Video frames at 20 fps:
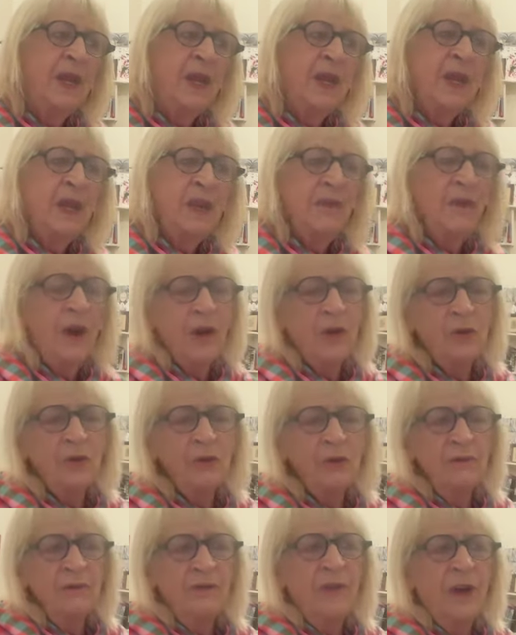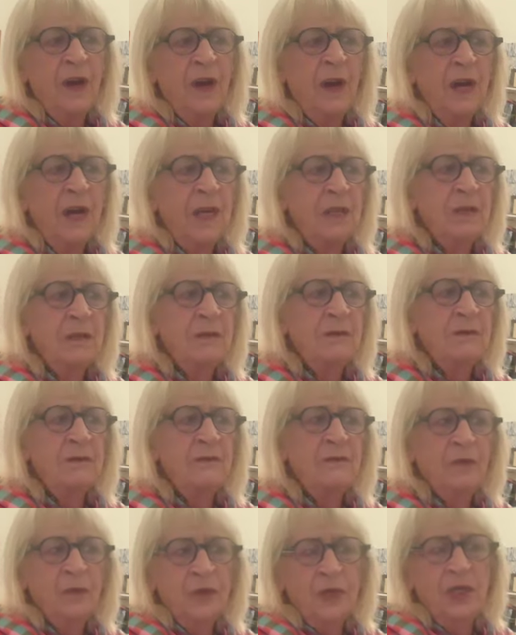if I couldn't find
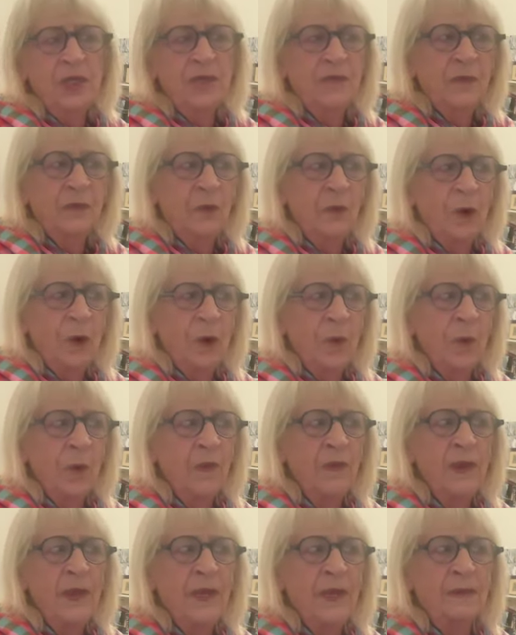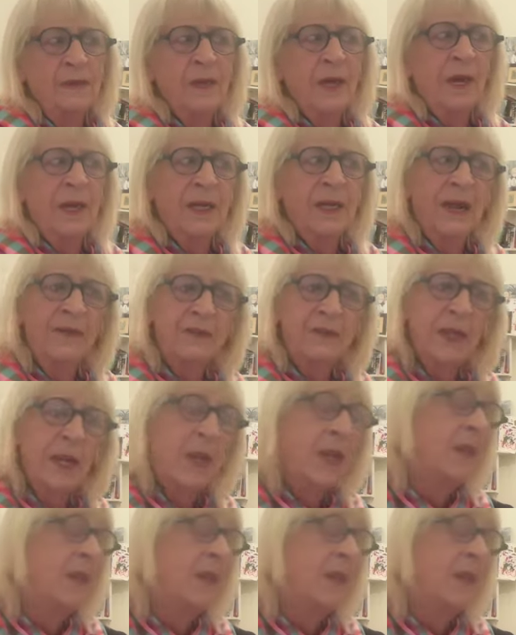footage for it, well, then I'd have to let.